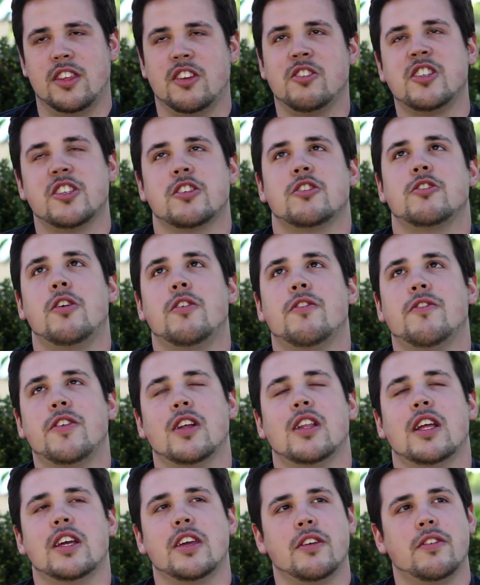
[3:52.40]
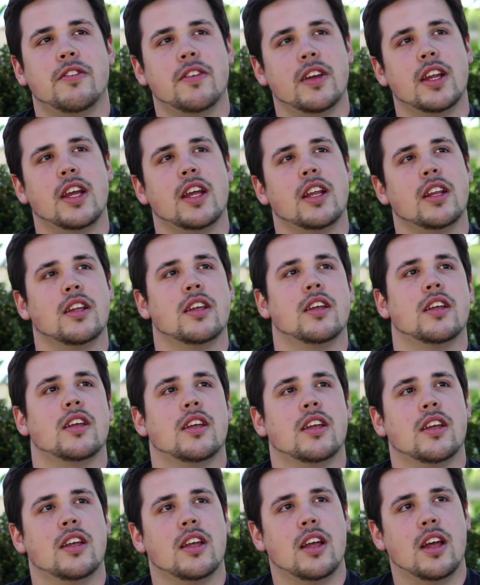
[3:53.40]
you just don't feel like you fit in.
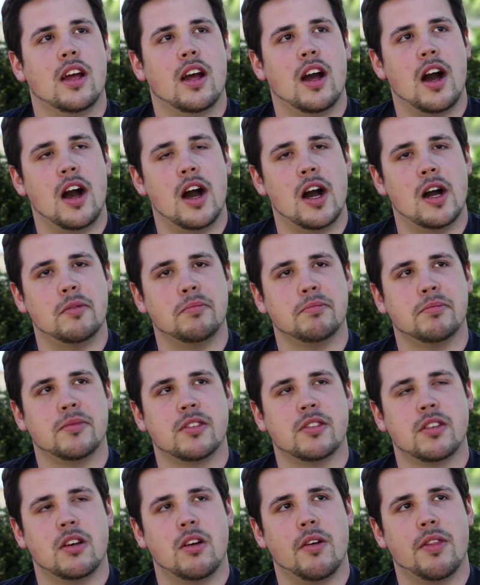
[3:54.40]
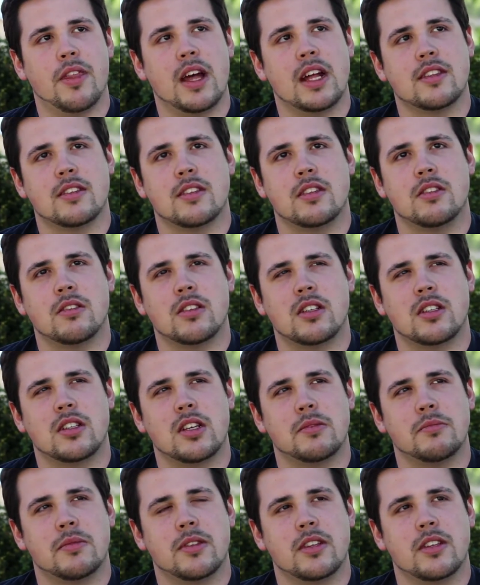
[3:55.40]
Um, so that's those are
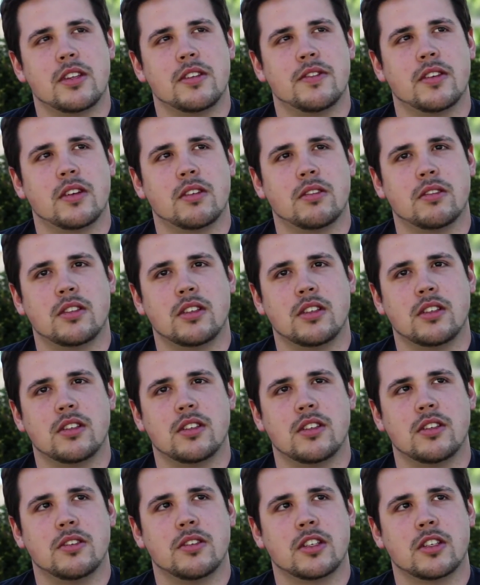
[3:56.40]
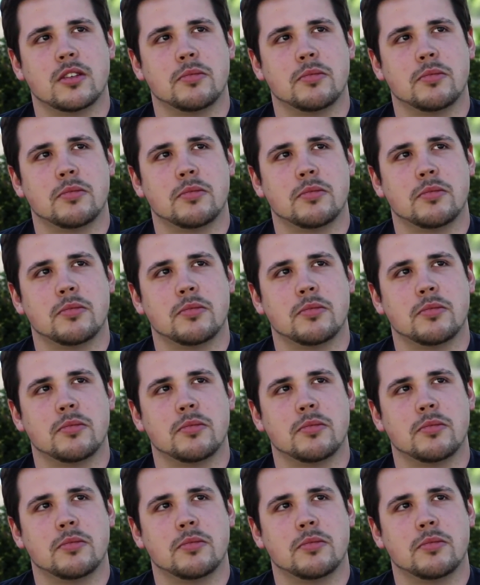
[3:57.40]
some of the difficulties you